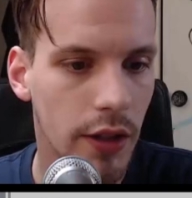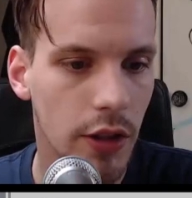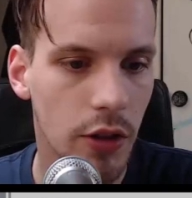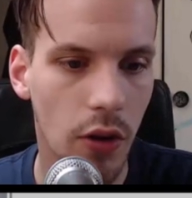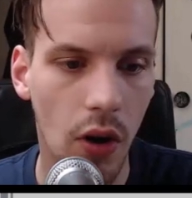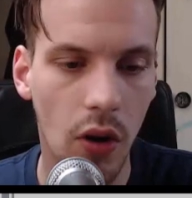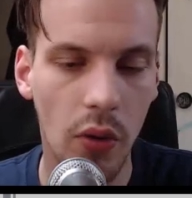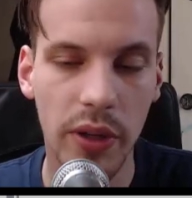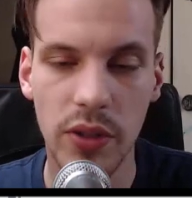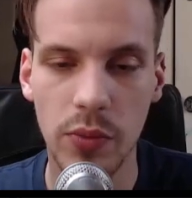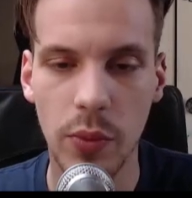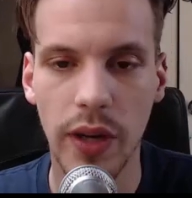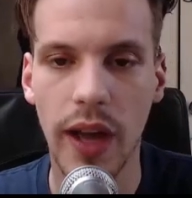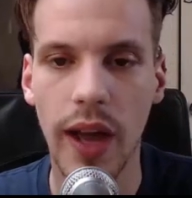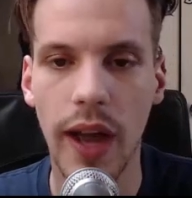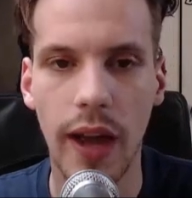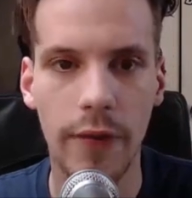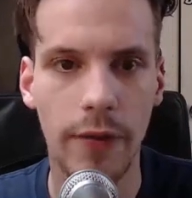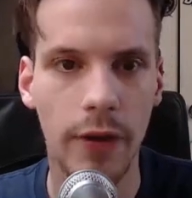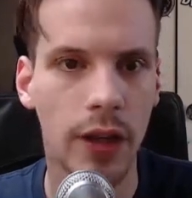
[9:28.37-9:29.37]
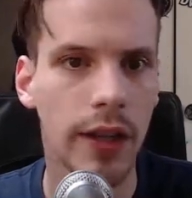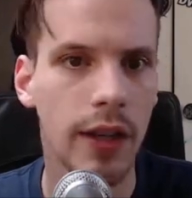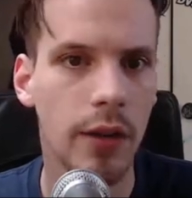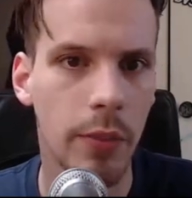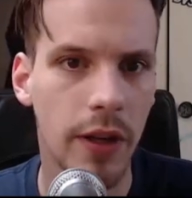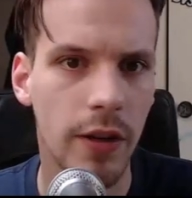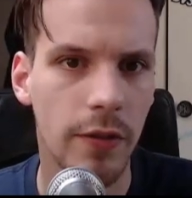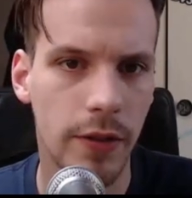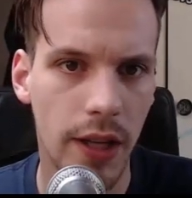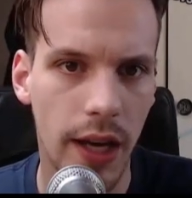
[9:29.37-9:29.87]
You always want to have a
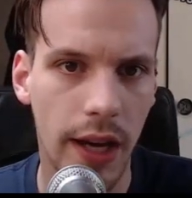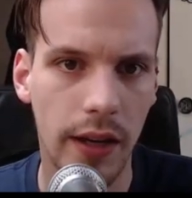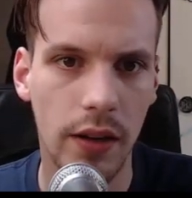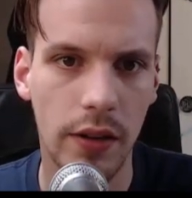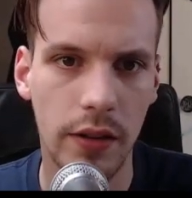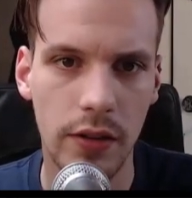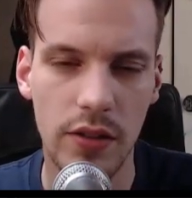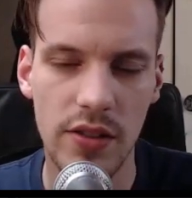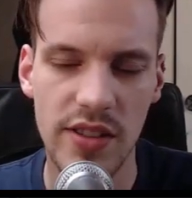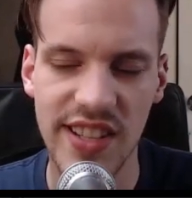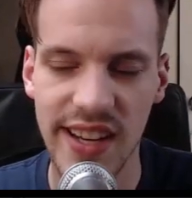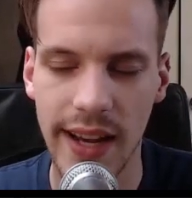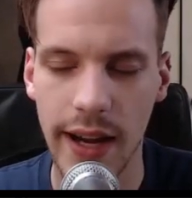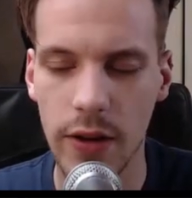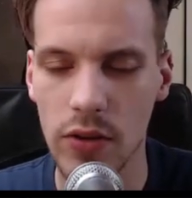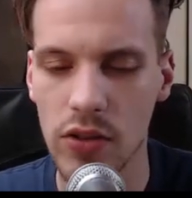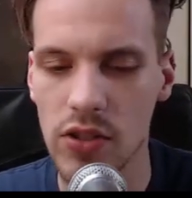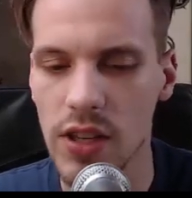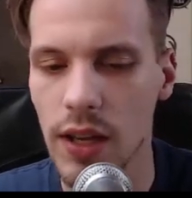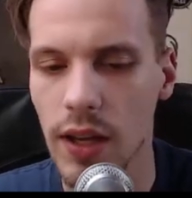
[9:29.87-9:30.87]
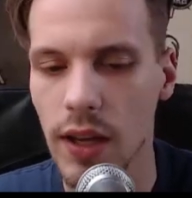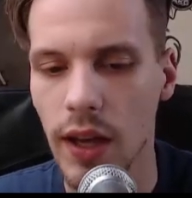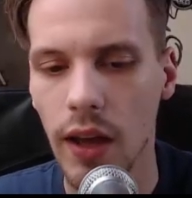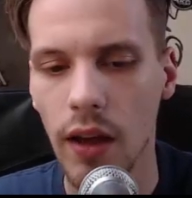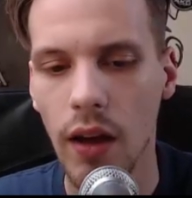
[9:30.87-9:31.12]
little bit of that on your sounds.